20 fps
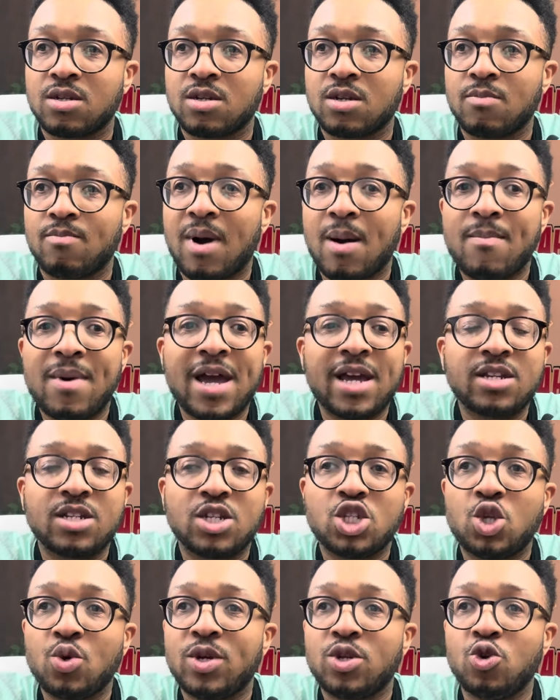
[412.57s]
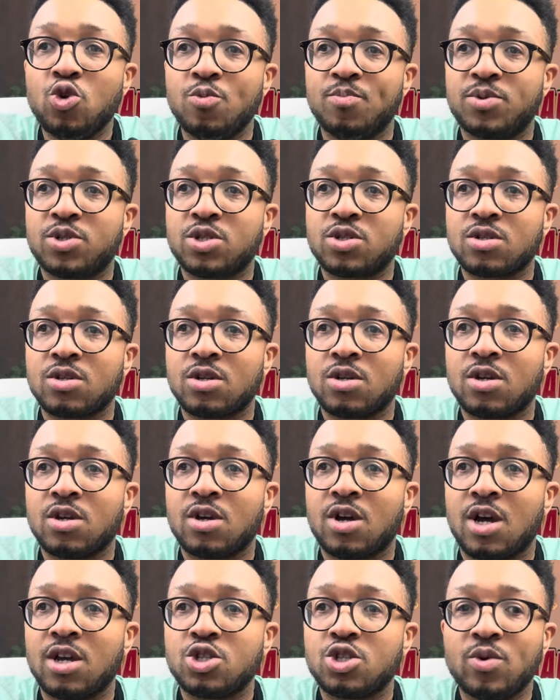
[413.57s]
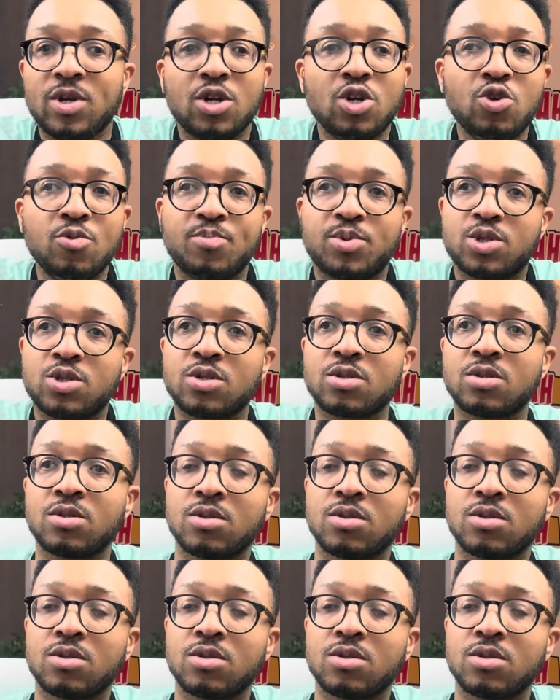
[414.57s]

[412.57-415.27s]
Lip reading: My mind is doing hoops, doing loops.